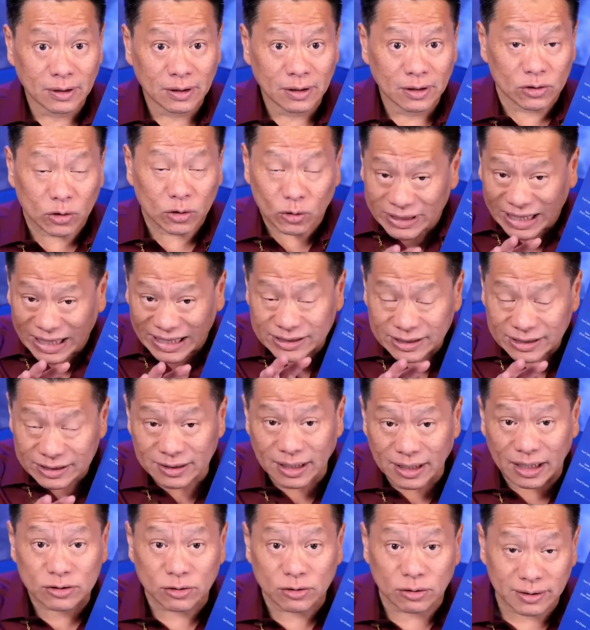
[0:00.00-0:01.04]
So that's
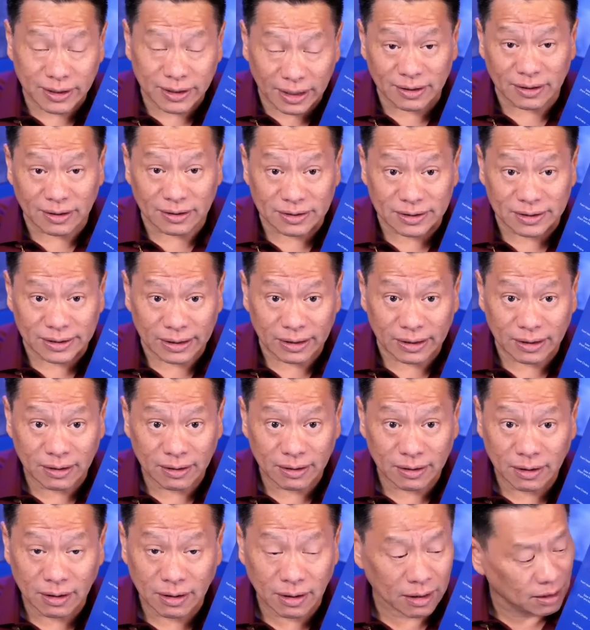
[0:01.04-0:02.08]
natural tendency.
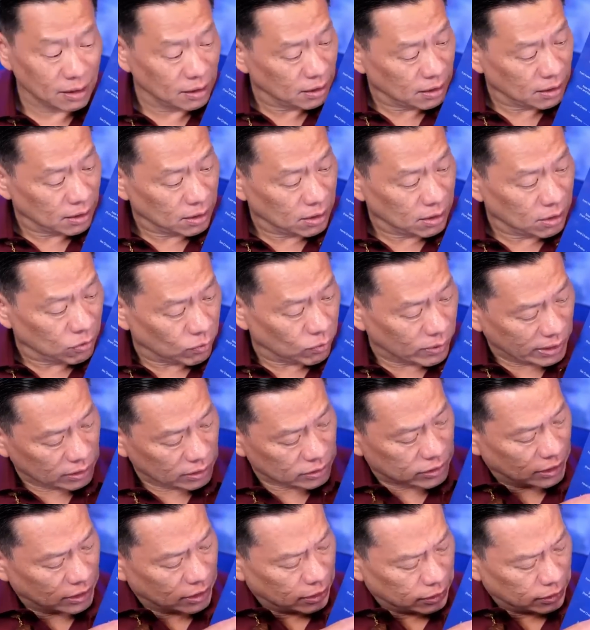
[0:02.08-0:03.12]
What
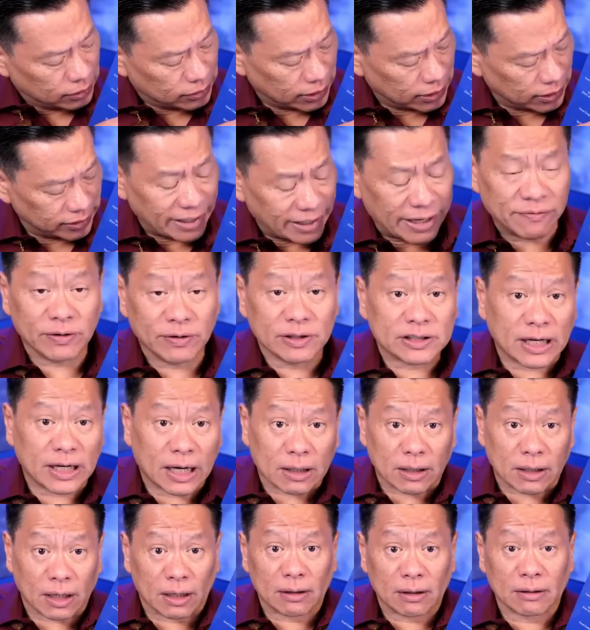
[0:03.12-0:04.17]
else? The navel
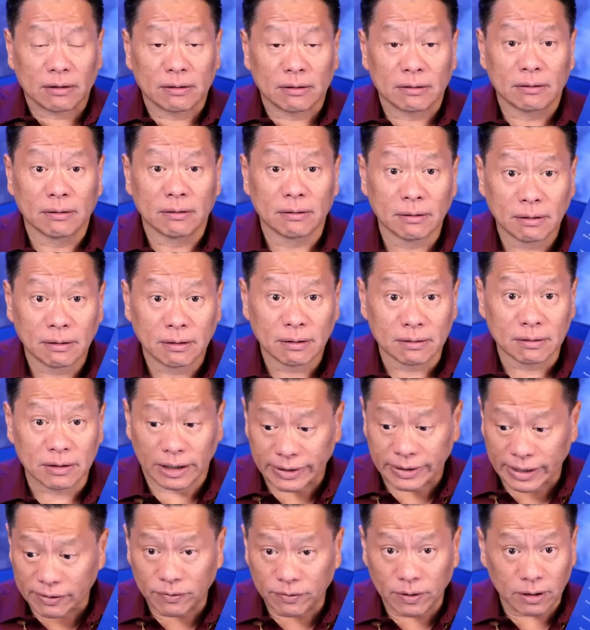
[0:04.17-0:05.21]
chakra. The
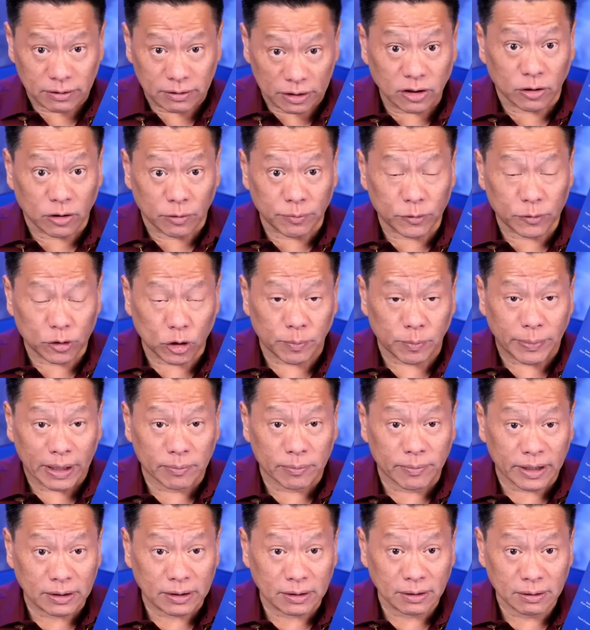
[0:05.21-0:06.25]
navel, you know, your bell
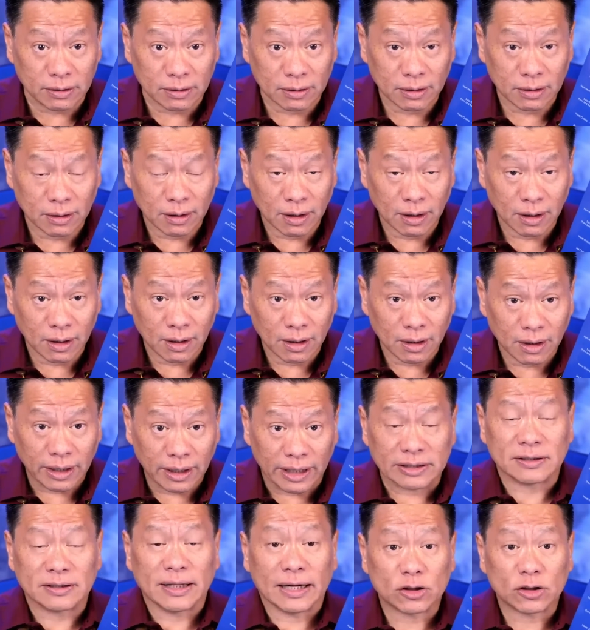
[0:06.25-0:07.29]
button.
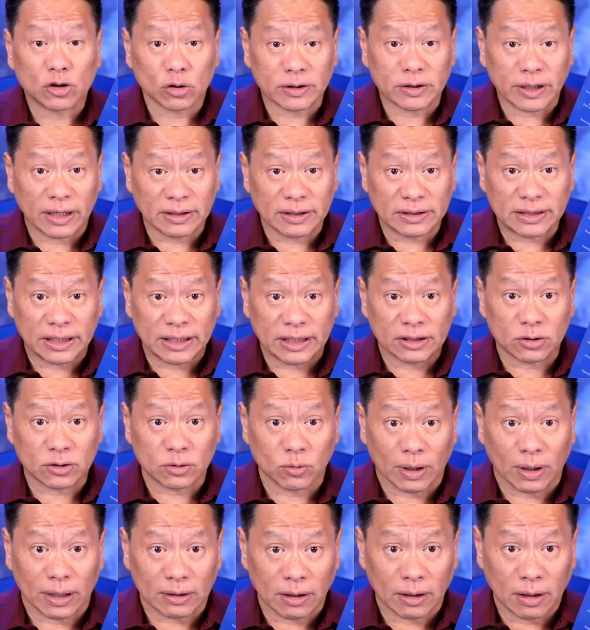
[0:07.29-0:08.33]
Its natural tendency is to
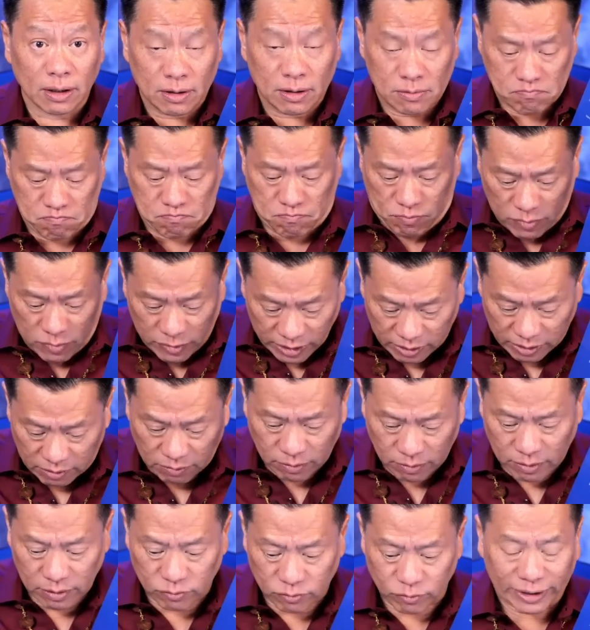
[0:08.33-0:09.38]
what?
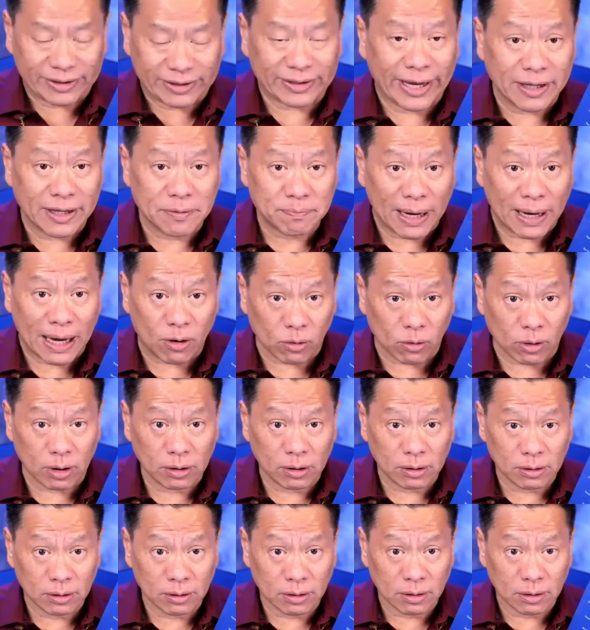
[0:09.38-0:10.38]
Retain power,